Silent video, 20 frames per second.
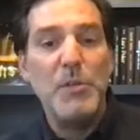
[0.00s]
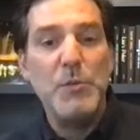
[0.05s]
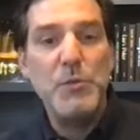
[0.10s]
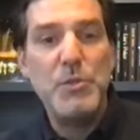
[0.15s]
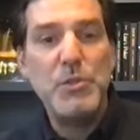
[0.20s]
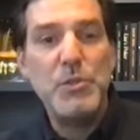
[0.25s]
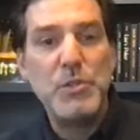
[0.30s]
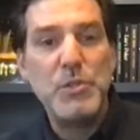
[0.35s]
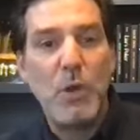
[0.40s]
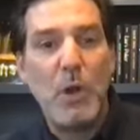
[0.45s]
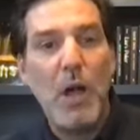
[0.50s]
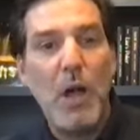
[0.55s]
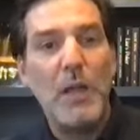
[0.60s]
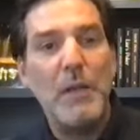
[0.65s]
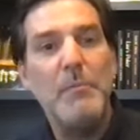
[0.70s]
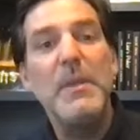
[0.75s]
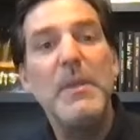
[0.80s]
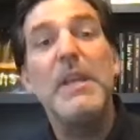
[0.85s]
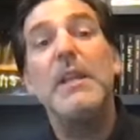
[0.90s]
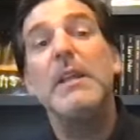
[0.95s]
you saw
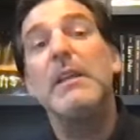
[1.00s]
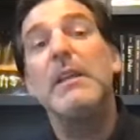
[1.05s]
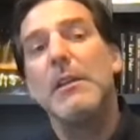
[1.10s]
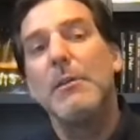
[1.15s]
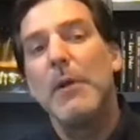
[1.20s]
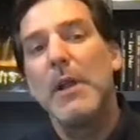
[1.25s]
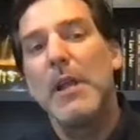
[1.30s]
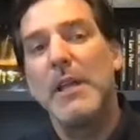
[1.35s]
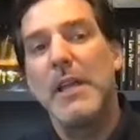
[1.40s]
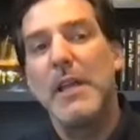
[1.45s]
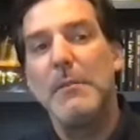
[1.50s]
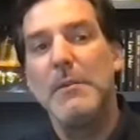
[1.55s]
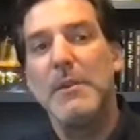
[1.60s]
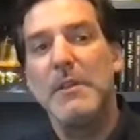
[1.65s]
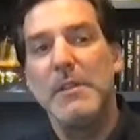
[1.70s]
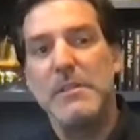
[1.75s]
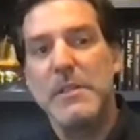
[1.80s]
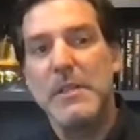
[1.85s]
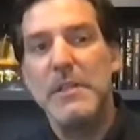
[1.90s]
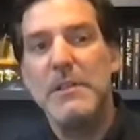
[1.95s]
immediately when I came to
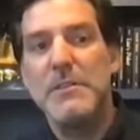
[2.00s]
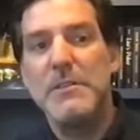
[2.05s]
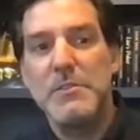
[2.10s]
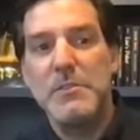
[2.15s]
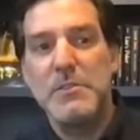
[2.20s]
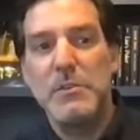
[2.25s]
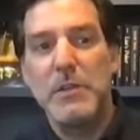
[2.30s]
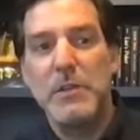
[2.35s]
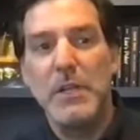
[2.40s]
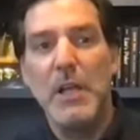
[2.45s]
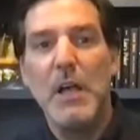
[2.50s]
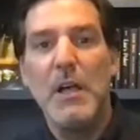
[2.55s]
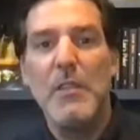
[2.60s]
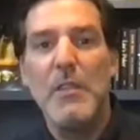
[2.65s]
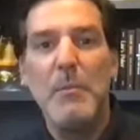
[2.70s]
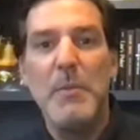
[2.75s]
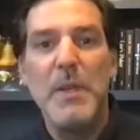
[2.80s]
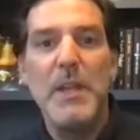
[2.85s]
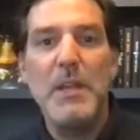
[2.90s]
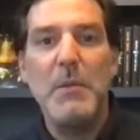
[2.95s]
this industry, the
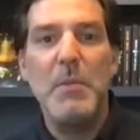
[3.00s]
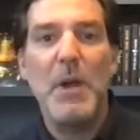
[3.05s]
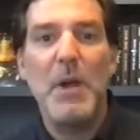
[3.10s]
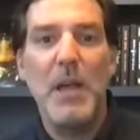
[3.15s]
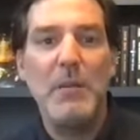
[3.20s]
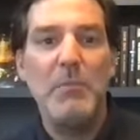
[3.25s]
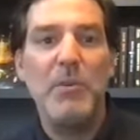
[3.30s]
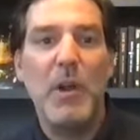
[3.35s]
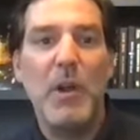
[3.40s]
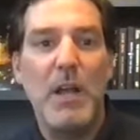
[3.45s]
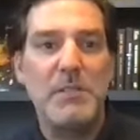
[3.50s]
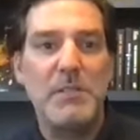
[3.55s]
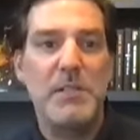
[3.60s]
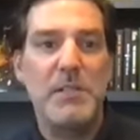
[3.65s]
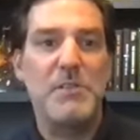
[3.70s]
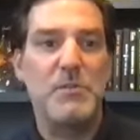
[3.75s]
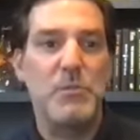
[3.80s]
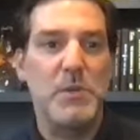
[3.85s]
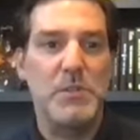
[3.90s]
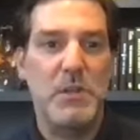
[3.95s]
media buying
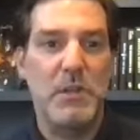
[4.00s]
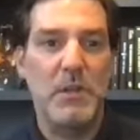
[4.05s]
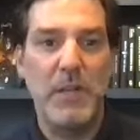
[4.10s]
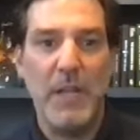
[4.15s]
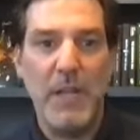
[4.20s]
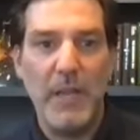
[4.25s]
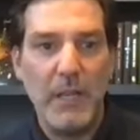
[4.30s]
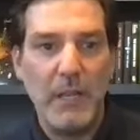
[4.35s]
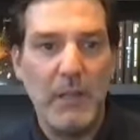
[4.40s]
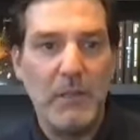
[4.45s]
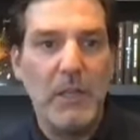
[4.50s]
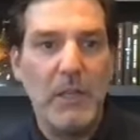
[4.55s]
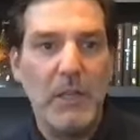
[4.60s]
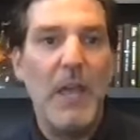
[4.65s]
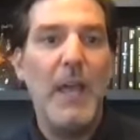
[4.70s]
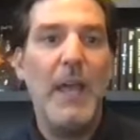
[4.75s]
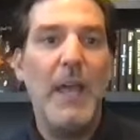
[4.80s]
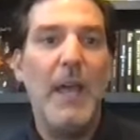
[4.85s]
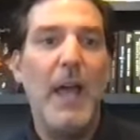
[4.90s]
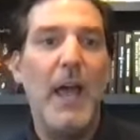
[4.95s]
process was archaic.
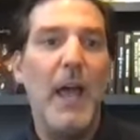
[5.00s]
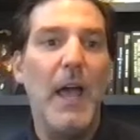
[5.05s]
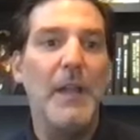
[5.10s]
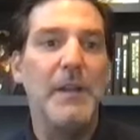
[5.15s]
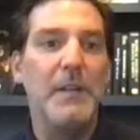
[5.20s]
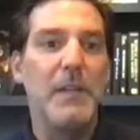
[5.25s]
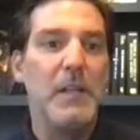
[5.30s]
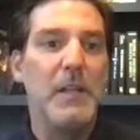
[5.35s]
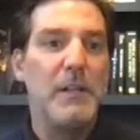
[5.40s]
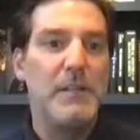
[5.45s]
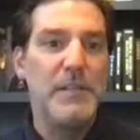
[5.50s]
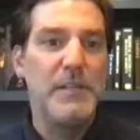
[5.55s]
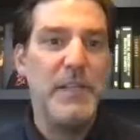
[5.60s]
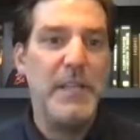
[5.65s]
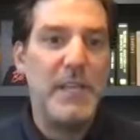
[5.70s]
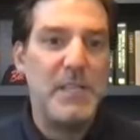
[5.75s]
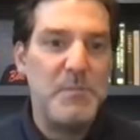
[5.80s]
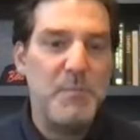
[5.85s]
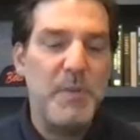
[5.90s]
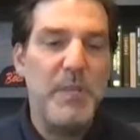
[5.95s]
And
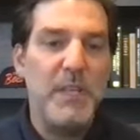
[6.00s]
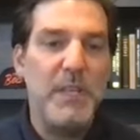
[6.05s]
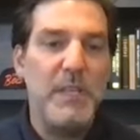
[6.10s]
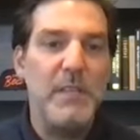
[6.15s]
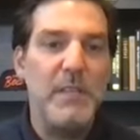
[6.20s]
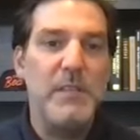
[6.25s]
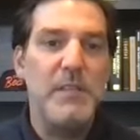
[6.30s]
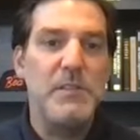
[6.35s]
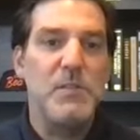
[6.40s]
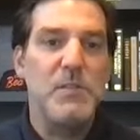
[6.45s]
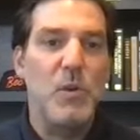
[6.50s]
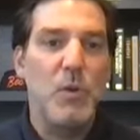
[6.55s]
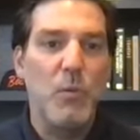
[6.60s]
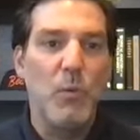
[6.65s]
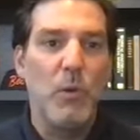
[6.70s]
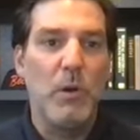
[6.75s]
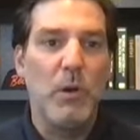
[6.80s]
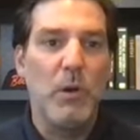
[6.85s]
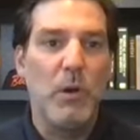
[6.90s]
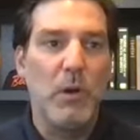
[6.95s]
DSPs
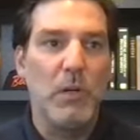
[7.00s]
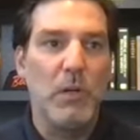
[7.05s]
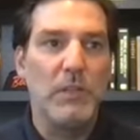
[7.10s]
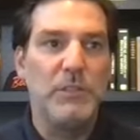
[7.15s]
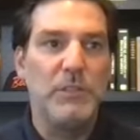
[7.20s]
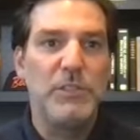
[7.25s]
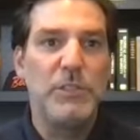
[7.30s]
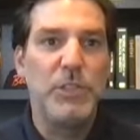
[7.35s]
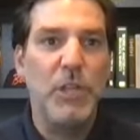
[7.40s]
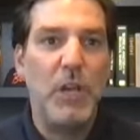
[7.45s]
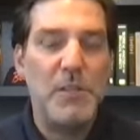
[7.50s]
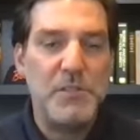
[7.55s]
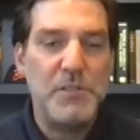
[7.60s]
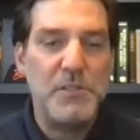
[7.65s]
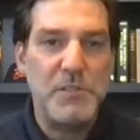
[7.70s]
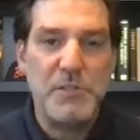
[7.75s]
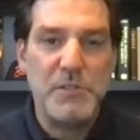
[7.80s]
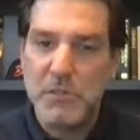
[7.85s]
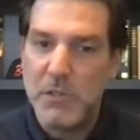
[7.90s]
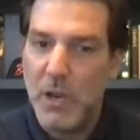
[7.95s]
were just
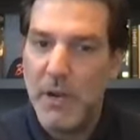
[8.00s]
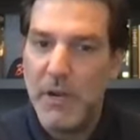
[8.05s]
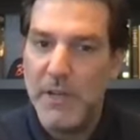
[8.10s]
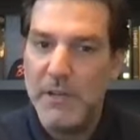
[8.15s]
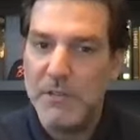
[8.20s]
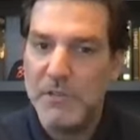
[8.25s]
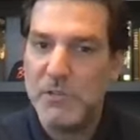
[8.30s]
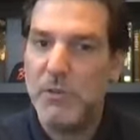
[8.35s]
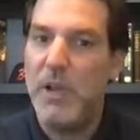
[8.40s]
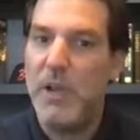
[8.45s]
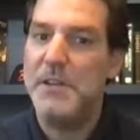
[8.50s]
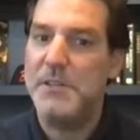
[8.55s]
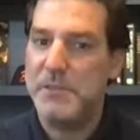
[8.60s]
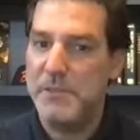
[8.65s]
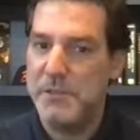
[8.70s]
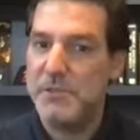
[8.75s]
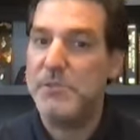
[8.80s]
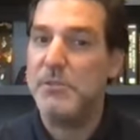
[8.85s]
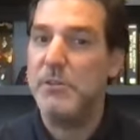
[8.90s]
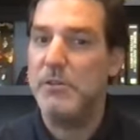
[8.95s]
starting to scratch the
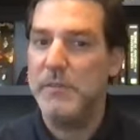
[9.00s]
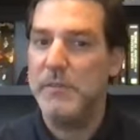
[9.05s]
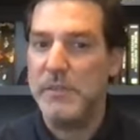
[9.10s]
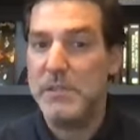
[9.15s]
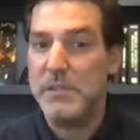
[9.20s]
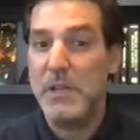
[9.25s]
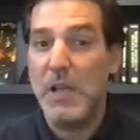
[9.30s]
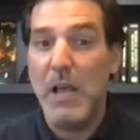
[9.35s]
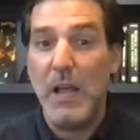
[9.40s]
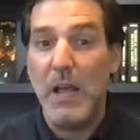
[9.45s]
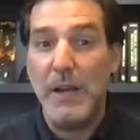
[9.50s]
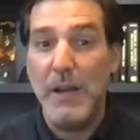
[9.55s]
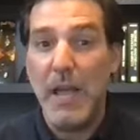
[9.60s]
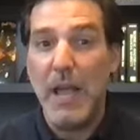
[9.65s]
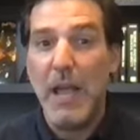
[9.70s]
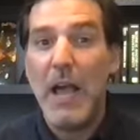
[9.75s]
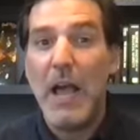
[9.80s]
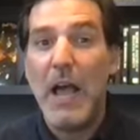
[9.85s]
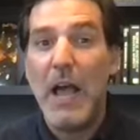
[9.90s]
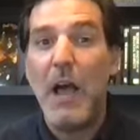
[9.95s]
surface on
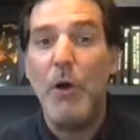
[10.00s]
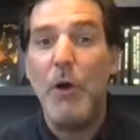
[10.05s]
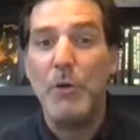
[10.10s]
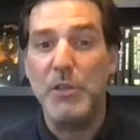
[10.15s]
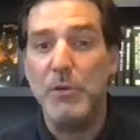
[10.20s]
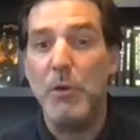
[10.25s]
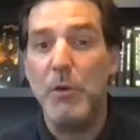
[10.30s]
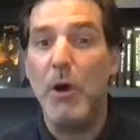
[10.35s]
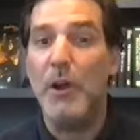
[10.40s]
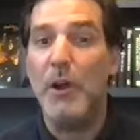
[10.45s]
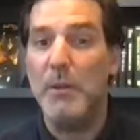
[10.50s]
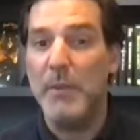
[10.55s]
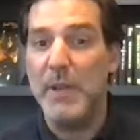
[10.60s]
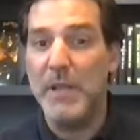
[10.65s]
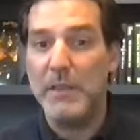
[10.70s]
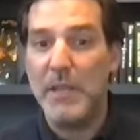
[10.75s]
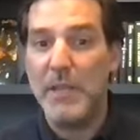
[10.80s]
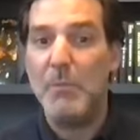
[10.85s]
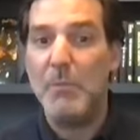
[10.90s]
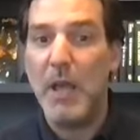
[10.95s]
how you automate
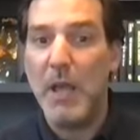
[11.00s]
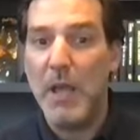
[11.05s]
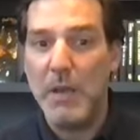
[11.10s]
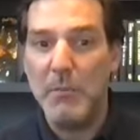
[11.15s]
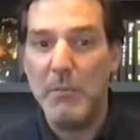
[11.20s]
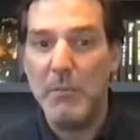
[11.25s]
that buying